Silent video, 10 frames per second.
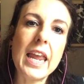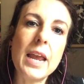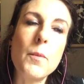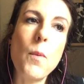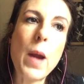
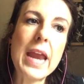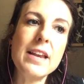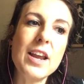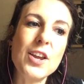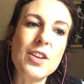when
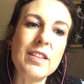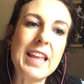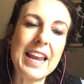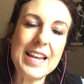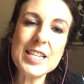there
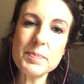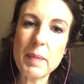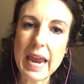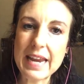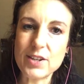is
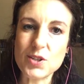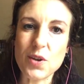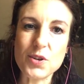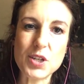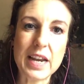pain
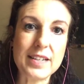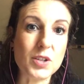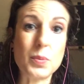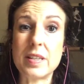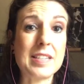associated
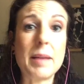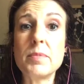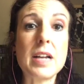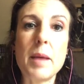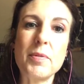with some
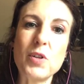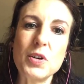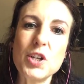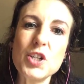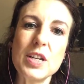type of
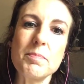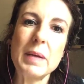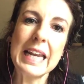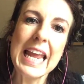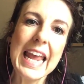condition,
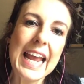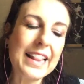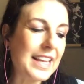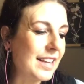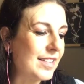but
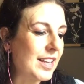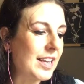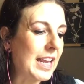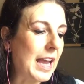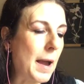the
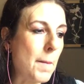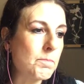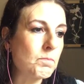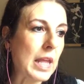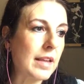
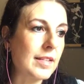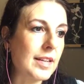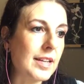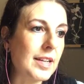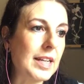
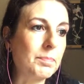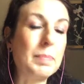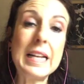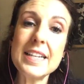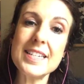
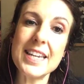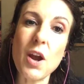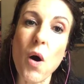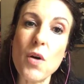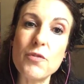ability
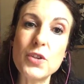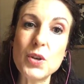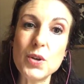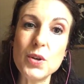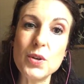of
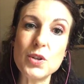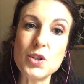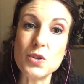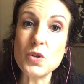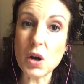you
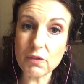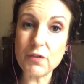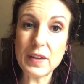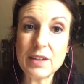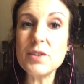to not
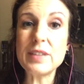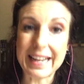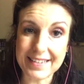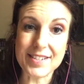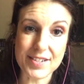feel
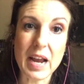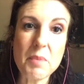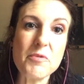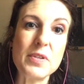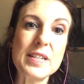that
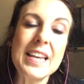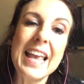discomfort